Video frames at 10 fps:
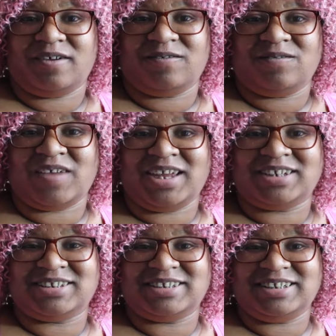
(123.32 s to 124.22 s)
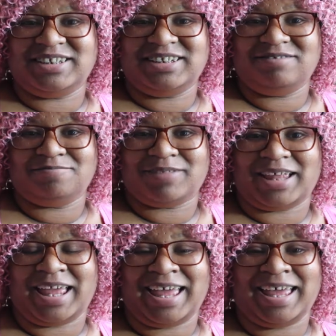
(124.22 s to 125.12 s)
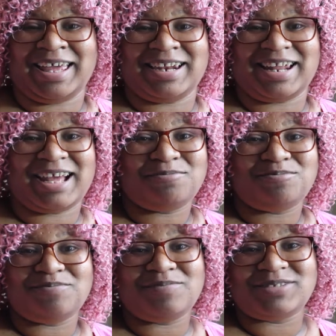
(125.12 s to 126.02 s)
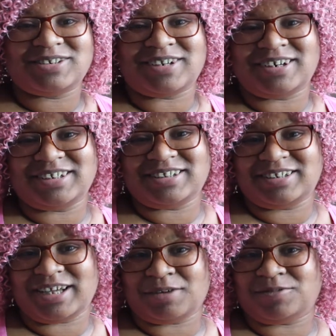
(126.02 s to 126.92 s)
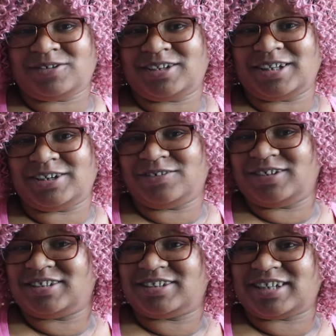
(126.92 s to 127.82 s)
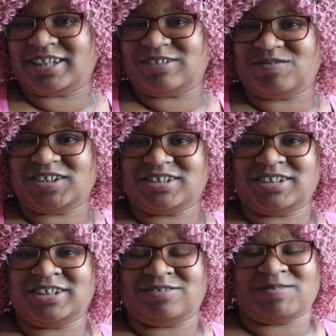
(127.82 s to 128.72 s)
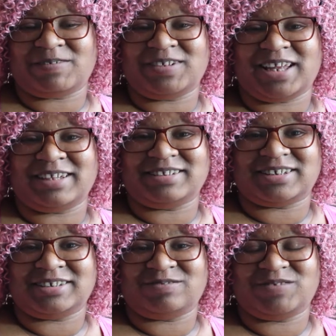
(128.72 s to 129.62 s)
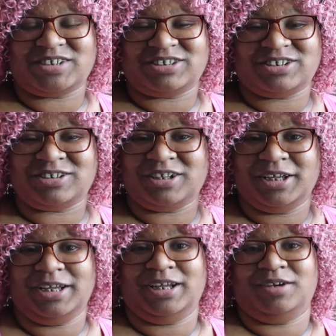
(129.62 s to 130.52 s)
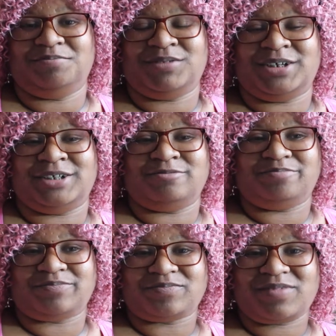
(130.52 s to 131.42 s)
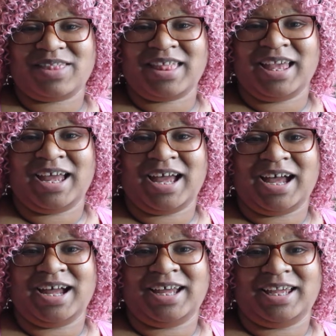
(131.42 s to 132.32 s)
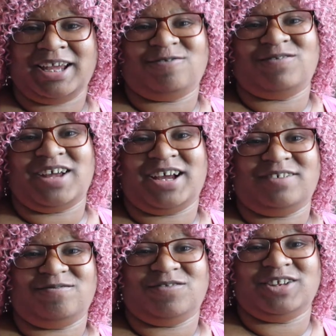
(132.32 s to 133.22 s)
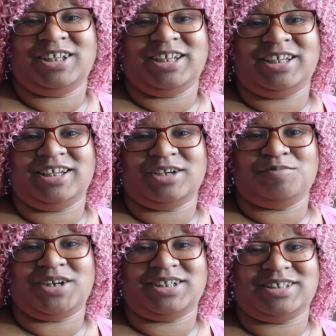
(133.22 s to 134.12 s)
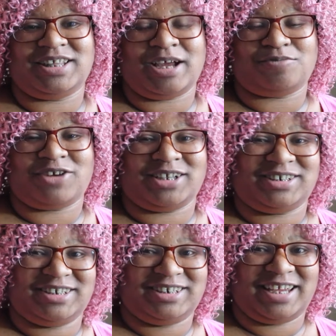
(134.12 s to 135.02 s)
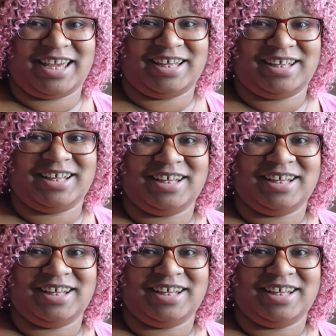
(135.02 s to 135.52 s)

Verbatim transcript: fantasy, and I'm starting to dabble a little in science fiction. It's very light science fiction, but I have not fully committed to that project yet.